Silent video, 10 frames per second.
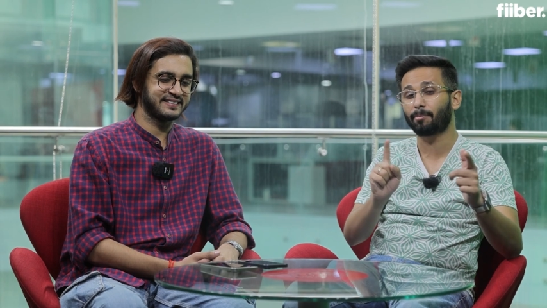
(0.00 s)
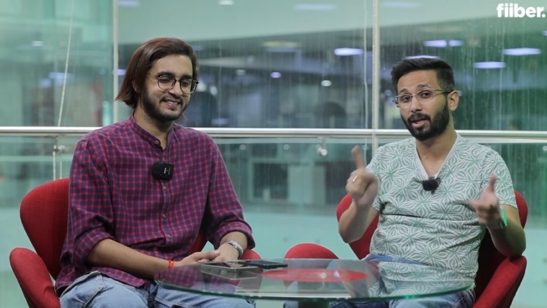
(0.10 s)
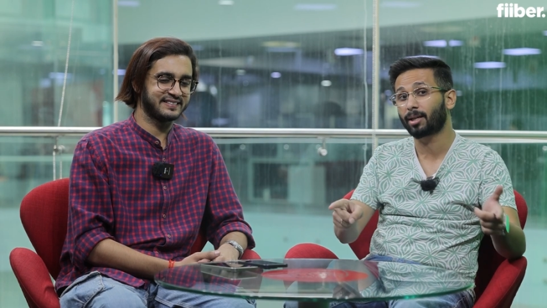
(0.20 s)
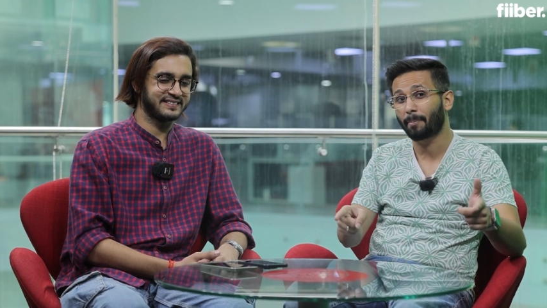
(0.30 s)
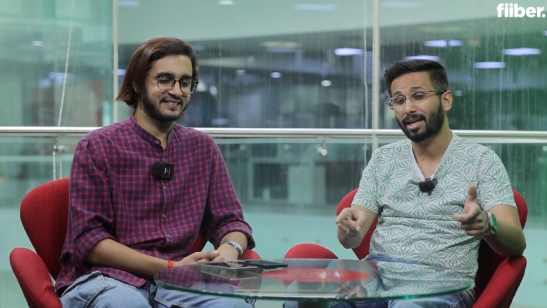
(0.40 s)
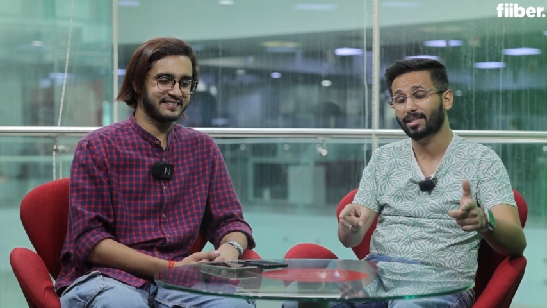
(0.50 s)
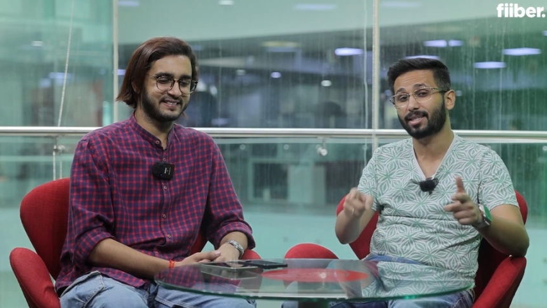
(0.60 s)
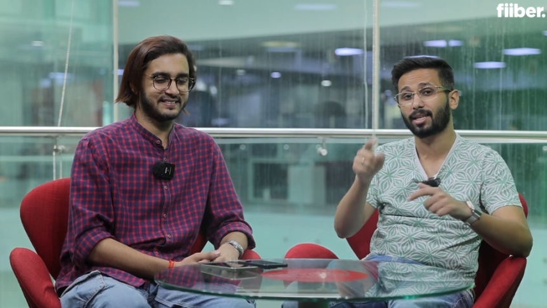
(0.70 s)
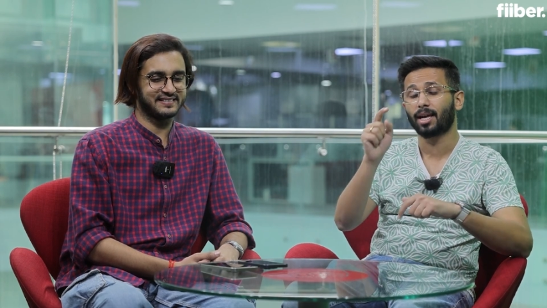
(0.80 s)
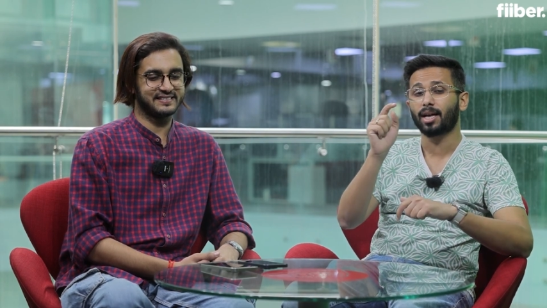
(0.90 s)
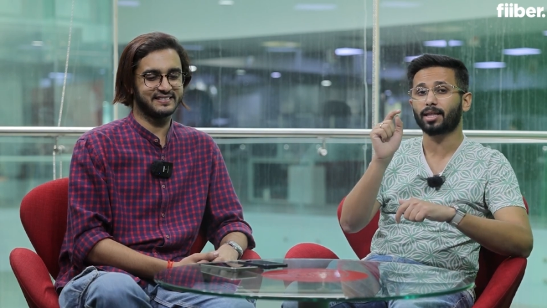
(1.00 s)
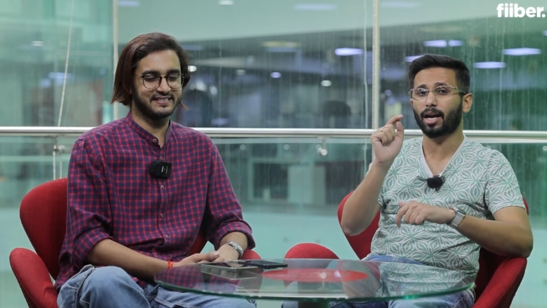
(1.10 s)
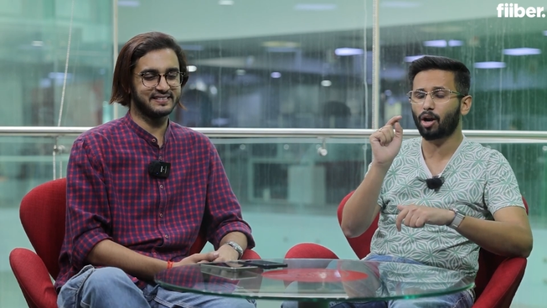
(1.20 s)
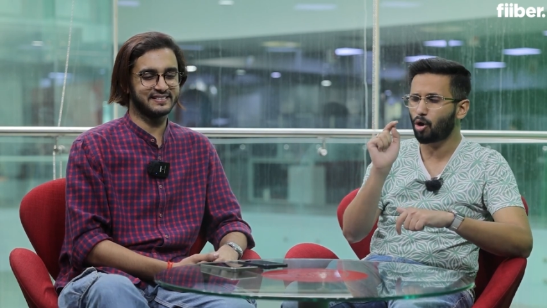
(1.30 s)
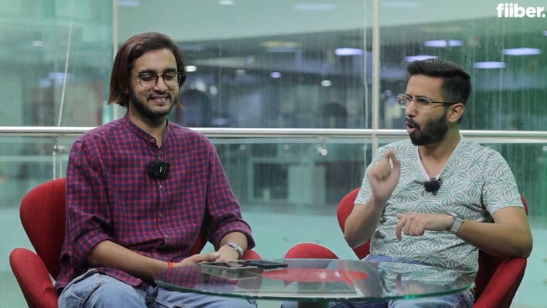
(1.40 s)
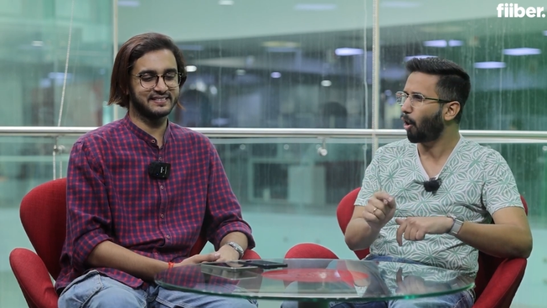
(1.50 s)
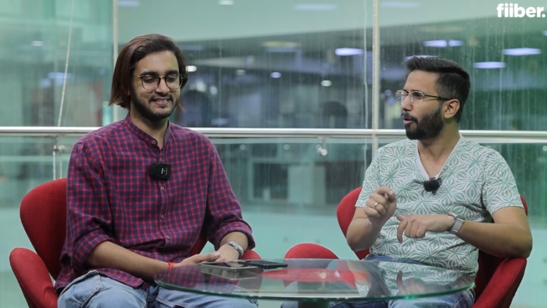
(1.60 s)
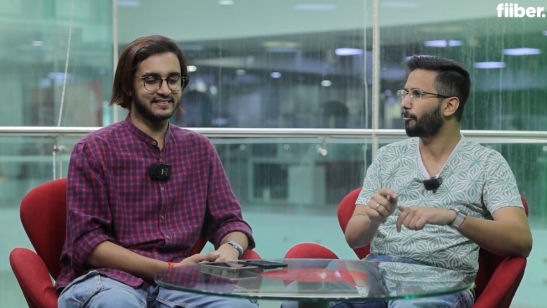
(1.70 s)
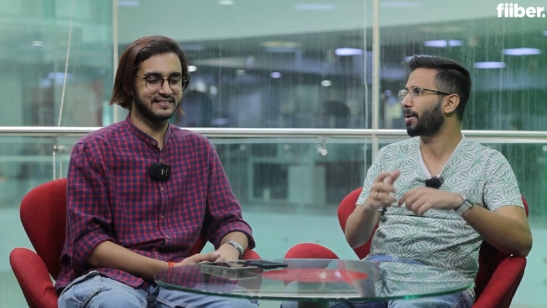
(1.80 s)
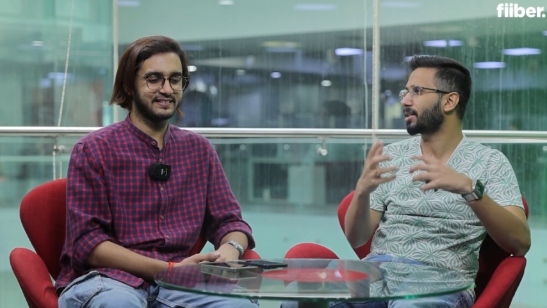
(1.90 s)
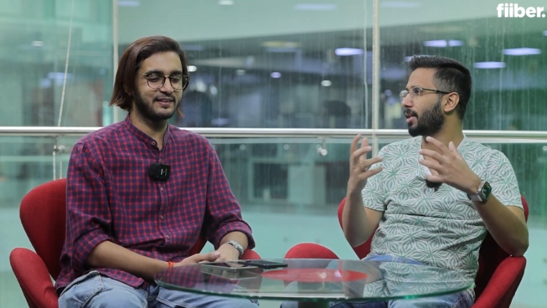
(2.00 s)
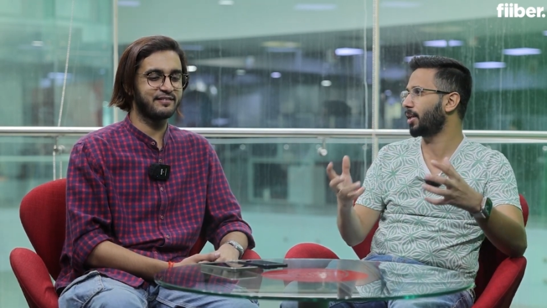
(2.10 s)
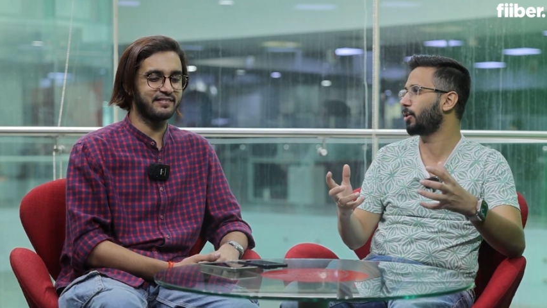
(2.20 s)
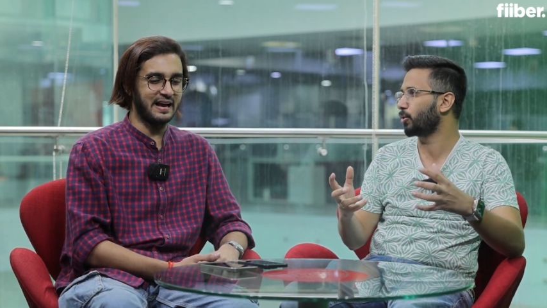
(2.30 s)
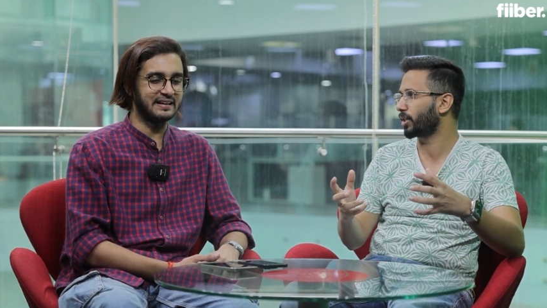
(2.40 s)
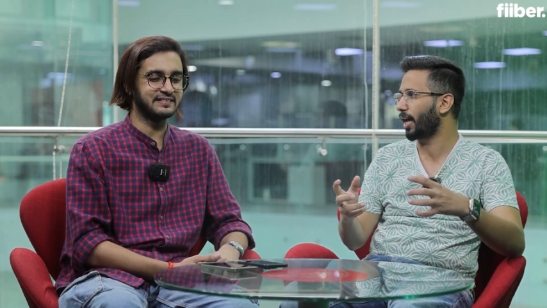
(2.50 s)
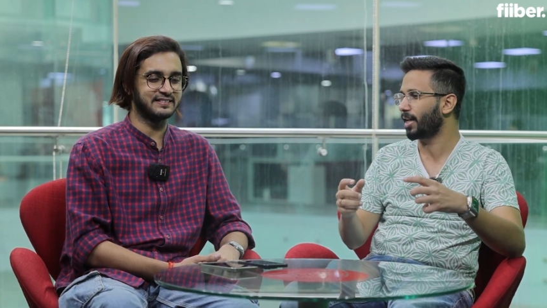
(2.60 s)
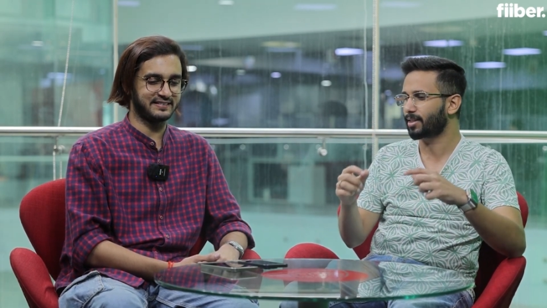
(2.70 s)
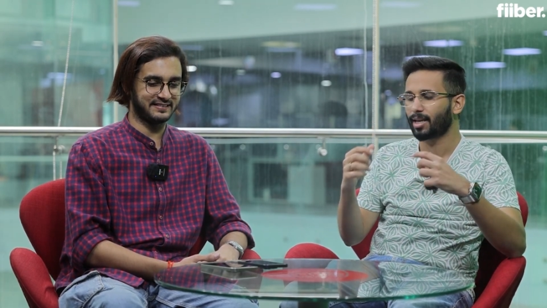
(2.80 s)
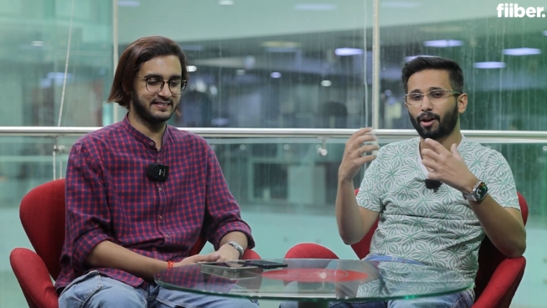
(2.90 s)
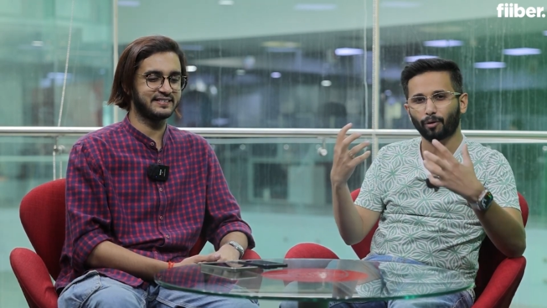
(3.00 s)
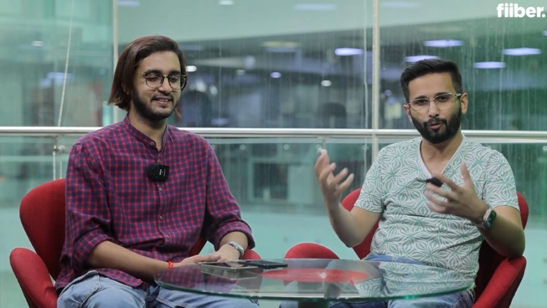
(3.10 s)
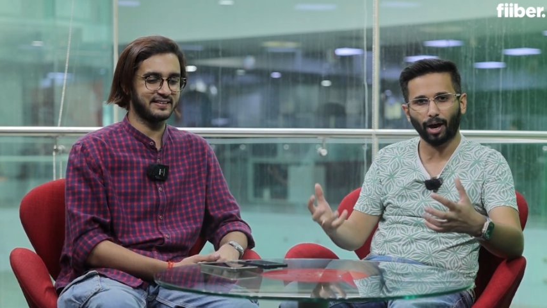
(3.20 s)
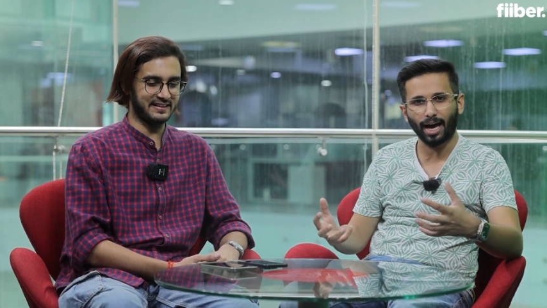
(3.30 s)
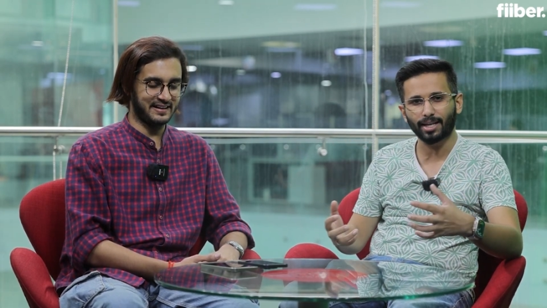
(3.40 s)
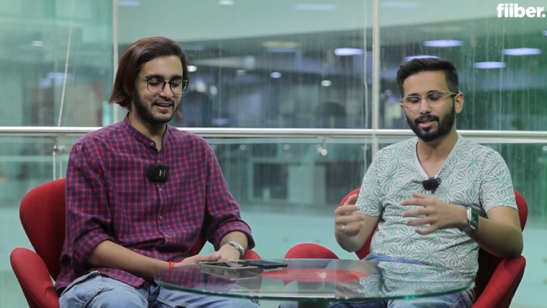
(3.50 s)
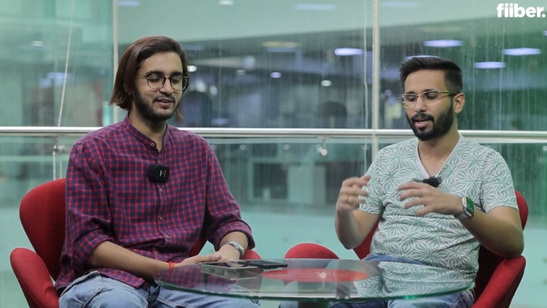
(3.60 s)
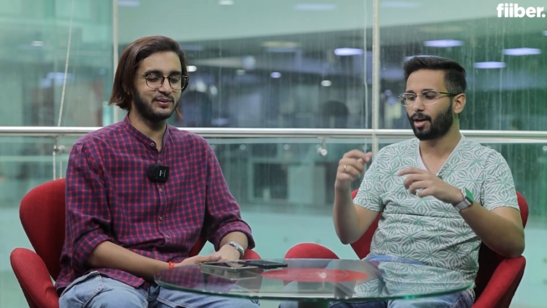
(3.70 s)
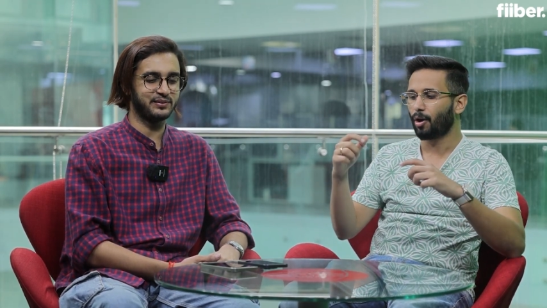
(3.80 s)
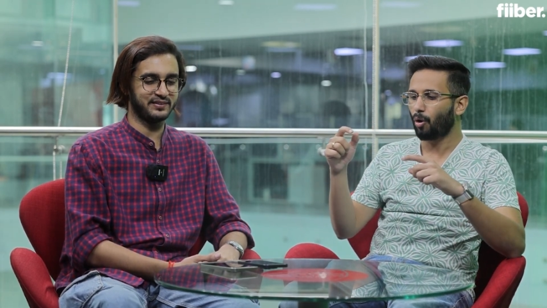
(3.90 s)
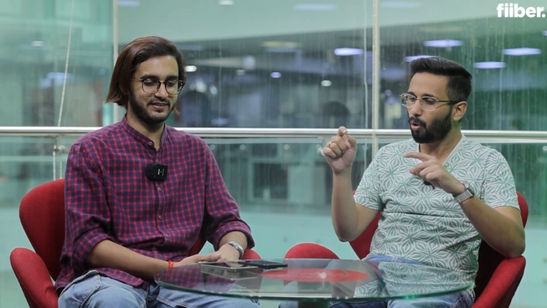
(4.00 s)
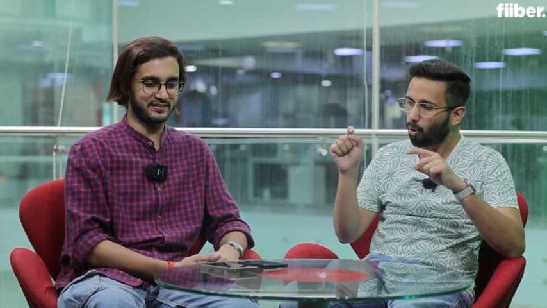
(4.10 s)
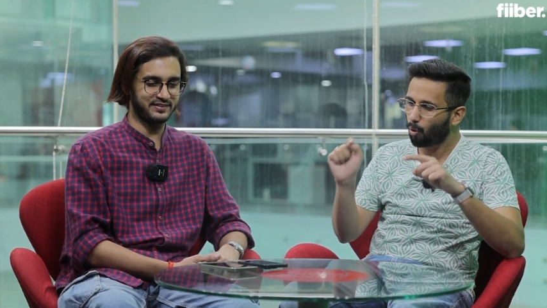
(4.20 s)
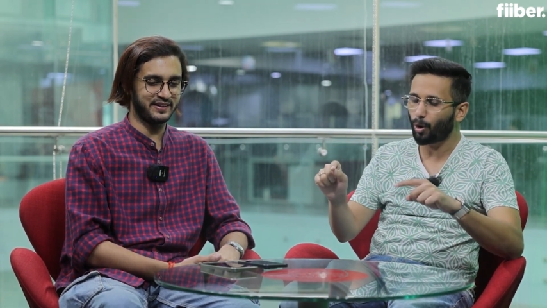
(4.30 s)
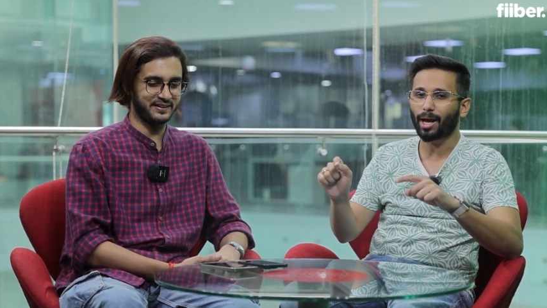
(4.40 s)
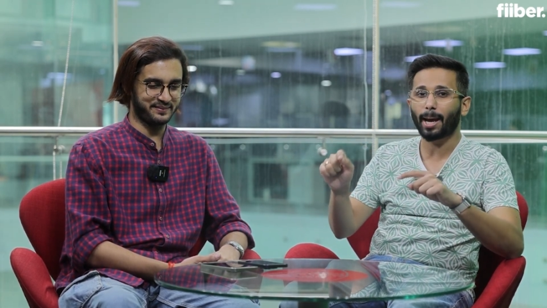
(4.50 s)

Speaker 1: among the masses, there are a lot of pixel enthusiasts, fans, fans enthusiasts. who would